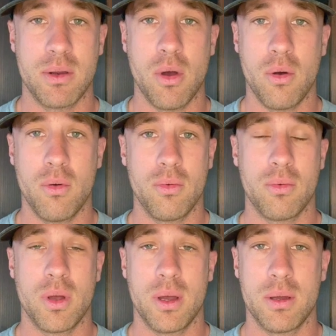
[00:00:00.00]
no
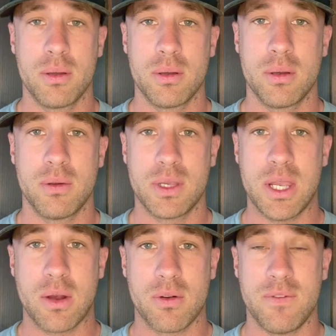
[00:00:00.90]

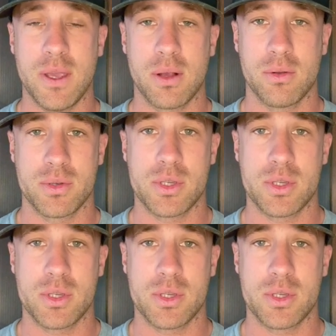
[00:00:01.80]
geared vehicle.